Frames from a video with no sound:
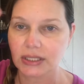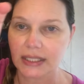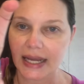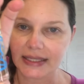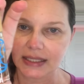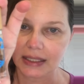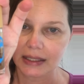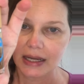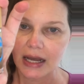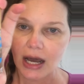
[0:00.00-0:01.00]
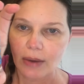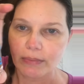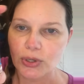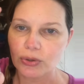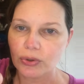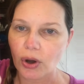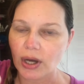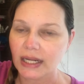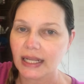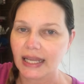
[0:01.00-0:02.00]
It has a moon
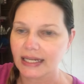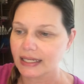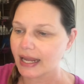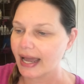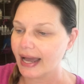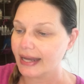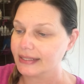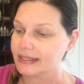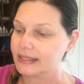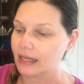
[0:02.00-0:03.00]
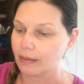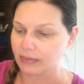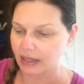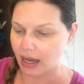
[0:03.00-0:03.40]
on it, and it has some,